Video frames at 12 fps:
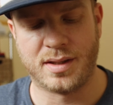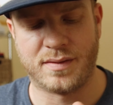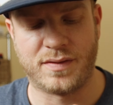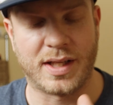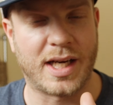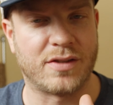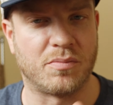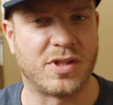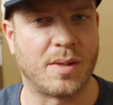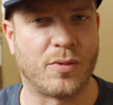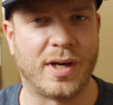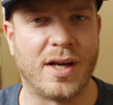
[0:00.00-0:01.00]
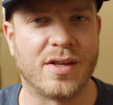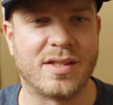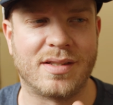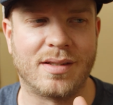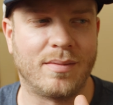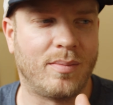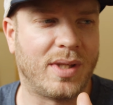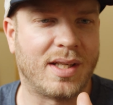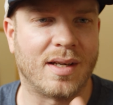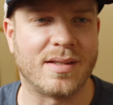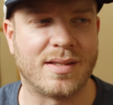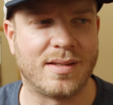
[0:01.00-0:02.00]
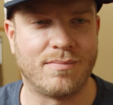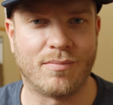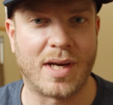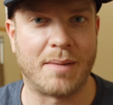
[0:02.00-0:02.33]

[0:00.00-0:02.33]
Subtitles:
flies from somewhere else, because